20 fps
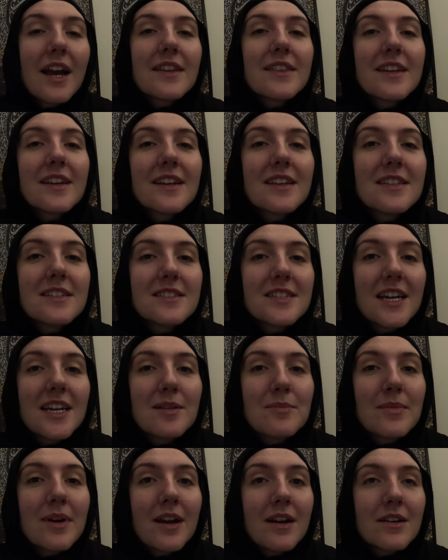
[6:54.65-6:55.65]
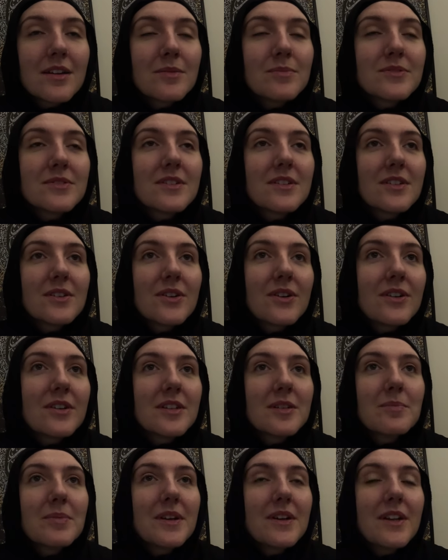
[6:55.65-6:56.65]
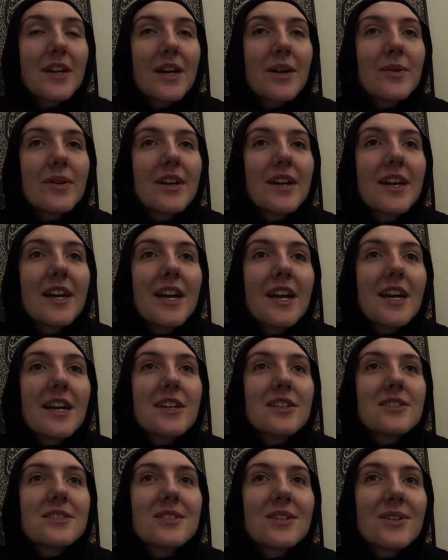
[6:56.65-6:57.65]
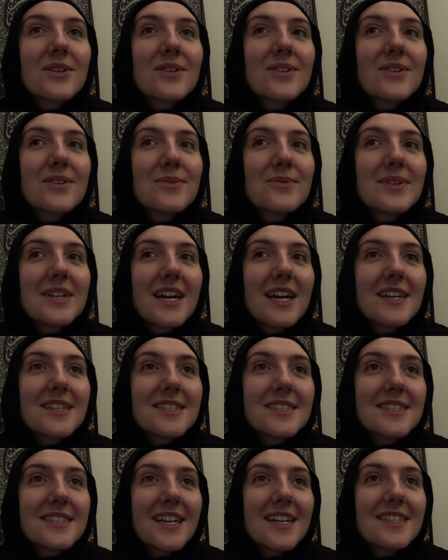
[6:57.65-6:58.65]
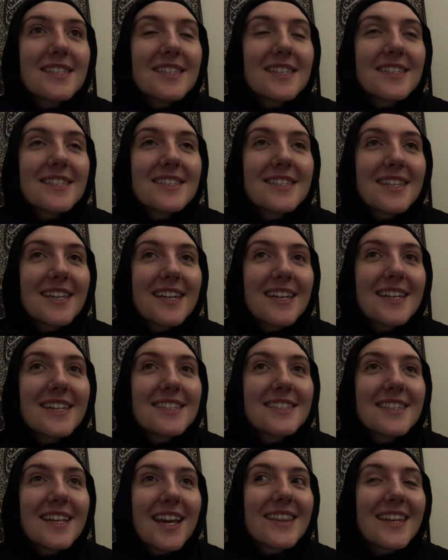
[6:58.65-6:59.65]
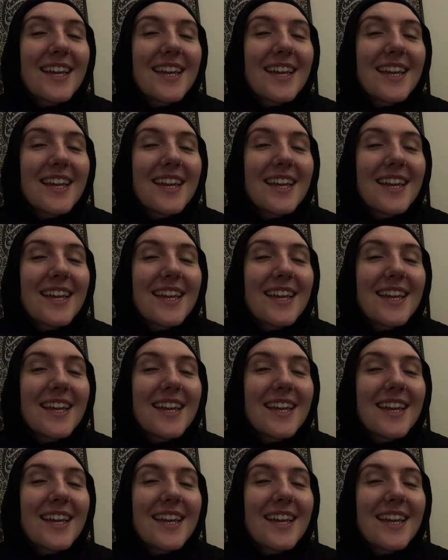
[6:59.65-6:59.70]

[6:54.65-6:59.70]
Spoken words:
I think at the time Maghrib was going to call in about an hour, so we had to stand at these gates.